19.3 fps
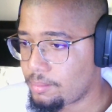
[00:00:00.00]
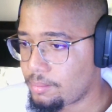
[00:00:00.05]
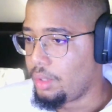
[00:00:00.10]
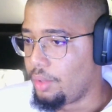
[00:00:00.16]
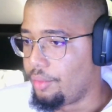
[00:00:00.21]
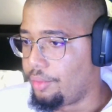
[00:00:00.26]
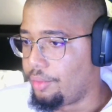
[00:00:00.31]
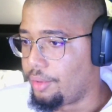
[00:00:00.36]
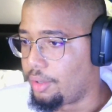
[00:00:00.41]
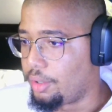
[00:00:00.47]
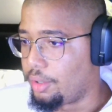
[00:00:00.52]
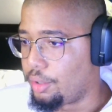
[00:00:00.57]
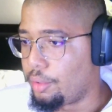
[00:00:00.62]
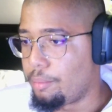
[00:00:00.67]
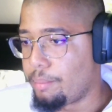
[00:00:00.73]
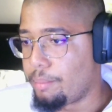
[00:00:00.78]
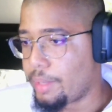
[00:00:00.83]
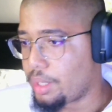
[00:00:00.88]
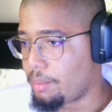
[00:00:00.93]

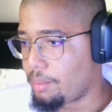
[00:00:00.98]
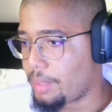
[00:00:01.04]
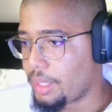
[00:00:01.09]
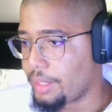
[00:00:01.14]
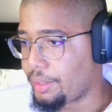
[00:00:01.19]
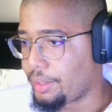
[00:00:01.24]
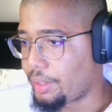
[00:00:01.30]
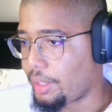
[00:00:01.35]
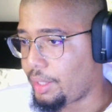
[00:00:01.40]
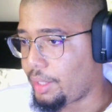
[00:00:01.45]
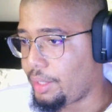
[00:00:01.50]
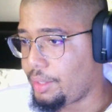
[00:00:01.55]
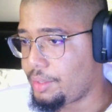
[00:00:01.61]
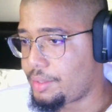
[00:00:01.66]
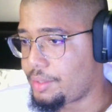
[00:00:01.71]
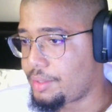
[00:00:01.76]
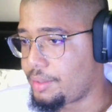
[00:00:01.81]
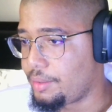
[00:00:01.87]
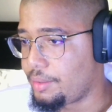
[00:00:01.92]
The metabolic
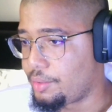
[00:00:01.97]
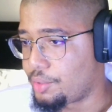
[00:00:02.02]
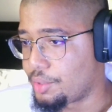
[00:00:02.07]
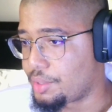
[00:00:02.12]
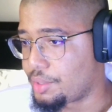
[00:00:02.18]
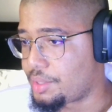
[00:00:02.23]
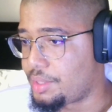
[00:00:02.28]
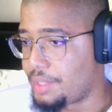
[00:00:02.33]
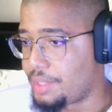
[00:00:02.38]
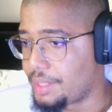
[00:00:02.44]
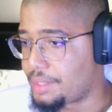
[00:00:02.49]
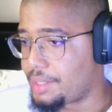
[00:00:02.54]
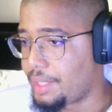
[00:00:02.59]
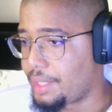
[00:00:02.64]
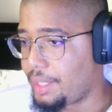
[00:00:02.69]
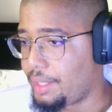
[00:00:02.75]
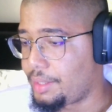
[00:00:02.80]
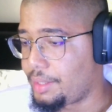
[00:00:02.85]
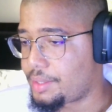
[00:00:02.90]
age just
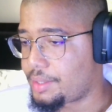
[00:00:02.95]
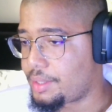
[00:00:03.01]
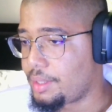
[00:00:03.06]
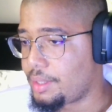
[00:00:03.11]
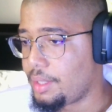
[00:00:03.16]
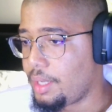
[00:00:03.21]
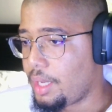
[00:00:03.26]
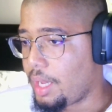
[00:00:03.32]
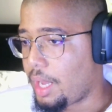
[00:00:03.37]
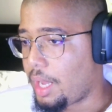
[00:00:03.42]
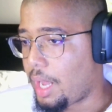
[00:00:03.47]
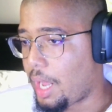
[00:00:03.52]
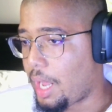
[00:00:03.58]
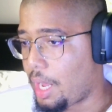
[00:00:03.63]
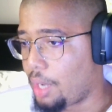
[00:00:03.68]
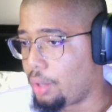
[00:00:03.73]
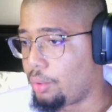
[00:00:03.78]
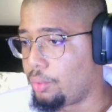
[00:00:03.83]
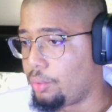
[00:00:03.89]
dictates
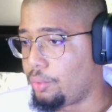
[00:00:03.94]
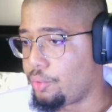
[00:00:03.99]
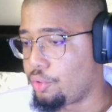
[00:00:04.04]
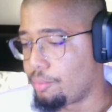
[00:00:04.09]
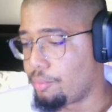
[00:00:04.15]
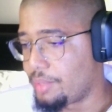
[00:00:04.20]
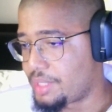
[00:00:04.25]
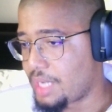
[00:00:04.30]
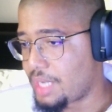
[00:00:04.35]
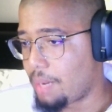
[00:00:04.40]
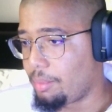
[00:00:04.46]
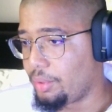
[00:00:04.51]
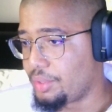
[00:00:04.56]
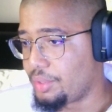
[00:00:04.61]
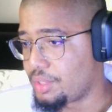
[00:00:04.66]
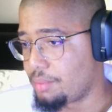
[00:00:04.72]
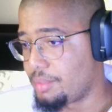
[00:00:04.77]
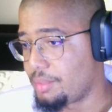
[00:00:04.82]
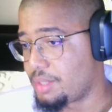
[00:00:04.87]
how your
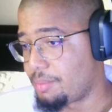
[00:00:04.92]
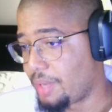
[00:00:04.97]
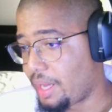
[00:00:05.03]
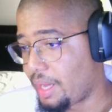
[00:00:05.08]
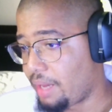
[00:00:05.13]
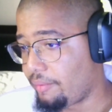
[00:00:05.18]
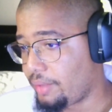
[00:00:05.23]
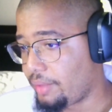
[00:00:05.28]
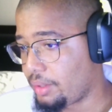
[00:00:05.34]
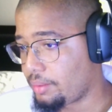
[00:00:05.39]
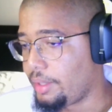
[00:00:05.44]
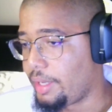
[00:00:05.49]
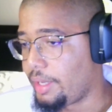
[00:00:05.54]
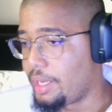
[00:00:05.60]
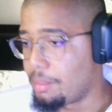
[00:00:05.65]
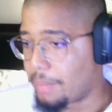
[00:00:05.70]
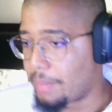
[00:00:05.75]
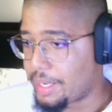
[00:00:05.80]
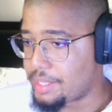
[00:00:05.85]
metabolism is behaving.
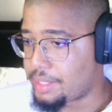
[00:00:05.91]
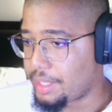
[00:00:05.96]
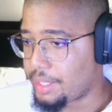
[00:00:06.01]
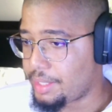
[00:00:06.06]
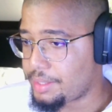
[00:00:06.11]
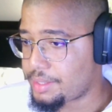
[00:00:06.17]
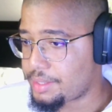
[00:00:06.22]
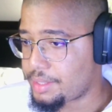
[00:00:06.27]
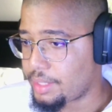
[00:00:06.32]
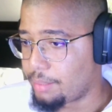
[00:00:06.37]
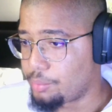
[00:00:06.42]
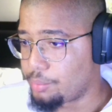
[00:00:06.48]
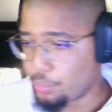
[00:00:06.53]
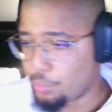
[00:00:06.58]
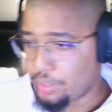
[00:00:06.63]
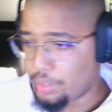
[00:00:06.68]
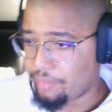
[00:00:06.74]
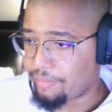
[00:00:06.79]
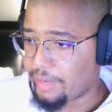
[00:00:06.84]
In my case, I'm
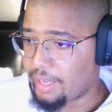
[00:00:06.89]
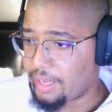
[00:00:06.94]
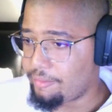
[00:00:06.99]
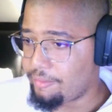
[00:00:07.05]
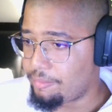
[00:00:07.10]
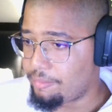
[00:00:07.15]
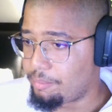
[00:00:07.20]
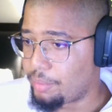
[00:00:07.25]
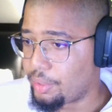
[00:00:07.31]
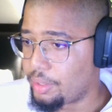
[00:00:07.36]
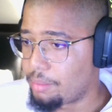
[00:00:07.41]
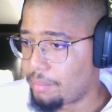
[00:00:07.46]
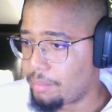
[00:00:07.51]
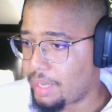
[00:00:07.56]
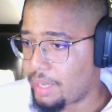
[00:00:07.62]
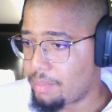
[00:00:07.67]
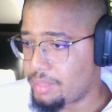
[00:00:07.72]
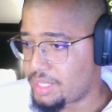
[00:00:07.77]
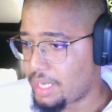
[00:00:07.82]
25, but
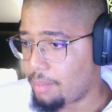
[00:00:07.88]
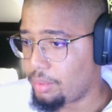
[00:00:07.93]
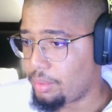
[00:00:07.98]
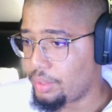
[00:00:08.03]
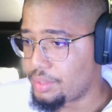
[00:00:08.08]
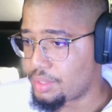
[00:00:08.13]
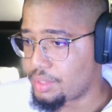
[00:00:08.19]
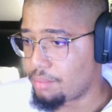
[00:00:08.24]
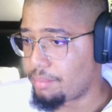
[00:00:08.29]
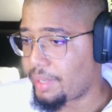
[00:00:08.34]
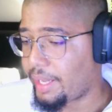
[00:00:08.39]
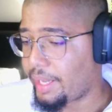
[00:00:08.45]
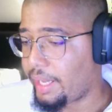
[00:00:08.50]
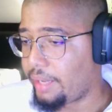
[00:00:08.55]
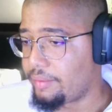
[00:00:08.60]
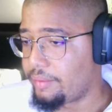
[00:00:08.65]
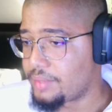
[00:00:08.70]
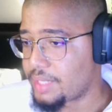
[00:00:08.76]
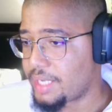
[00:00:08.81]
my metabolism
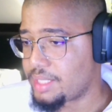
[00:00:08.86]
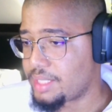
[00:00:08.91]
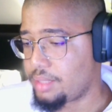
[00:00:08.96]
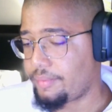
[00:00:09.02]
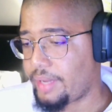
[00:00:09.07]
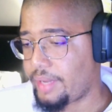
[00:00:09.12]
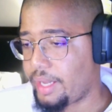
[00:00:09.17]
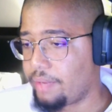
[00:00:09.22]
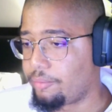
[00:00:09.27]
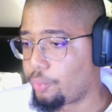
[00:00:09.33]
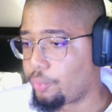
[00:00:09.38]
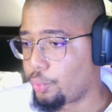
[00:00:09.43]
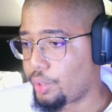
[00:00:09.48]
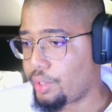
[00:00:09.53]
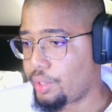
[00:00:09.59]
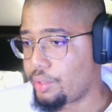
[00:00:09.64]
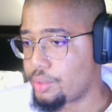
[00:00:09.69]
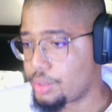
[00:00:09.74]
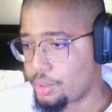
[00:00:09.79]
behaves as if I had
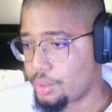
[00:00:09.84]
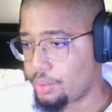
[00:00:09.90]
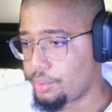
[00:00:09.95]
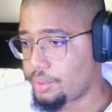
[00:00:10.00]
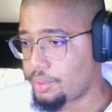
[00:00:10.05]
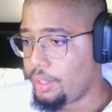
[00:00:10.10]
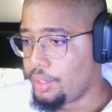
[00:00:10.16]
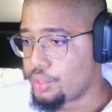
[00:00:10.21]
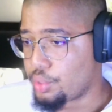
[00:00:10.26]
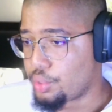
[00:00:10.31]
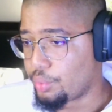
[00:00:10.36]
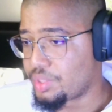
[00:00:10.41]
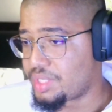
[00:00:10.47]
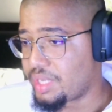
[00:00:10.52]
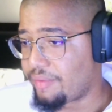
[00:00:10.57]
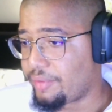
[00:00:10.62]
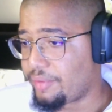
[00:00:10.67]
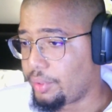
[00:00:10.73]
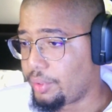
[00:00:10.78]
40 years old. So it's
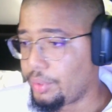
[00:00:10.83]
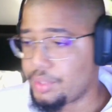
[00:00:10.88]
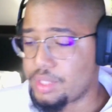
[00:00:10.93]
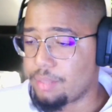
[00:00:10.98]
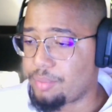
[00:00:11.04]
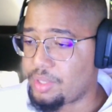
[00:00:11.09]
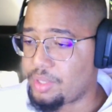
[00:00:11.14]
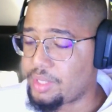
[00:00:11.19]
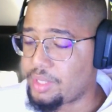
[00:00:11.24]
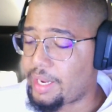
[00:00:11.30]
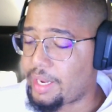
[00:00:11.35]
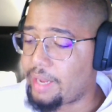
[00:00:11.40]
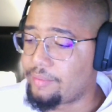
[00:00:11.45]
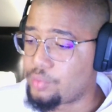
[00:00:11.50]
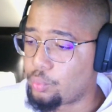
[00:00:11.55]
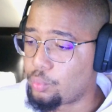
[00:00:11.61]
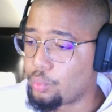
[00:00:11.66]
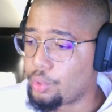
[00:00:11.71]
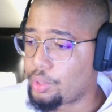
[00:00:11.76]
definitely something that I
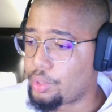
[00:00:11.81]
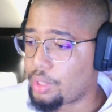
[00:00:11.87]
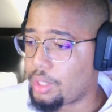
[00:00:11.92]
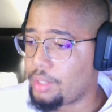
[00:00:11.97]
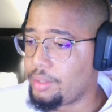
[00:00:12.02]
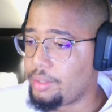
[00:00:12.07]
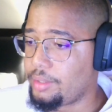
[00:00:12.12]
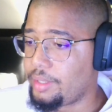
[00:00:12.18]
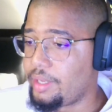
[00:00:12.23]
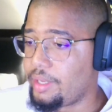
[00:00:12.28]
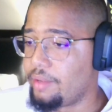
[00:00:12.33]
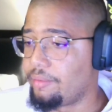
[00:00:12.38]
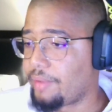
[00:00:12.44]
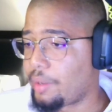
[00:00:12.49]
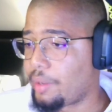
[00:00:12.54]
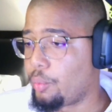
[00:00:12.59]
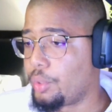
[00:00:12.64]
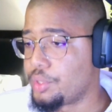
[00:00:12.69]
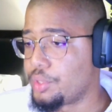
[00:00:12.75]
have to work on if
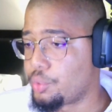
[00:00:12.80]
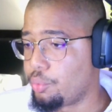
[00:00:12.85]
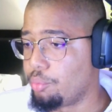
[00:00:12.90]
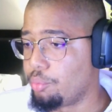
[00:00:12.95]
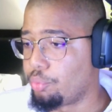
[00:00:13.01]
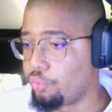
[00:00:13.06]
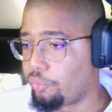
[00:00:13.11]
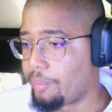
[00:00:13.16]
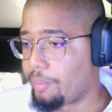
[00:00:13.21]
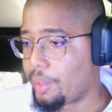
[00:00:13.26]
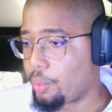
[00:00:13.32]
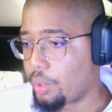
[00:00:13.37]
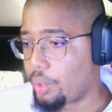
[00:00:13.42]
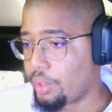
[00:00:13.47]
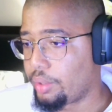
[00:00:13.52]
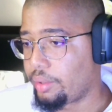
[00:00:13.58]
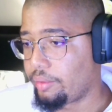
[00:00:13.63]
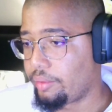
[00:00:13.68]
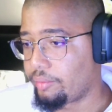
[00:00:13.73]
I want to improve my
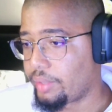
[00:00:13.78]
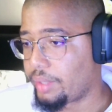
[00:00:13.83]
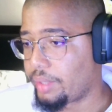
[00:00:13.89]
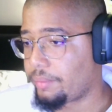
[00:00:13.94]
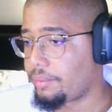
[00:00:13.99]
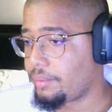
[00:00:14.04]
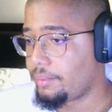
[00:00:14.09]
quality of life.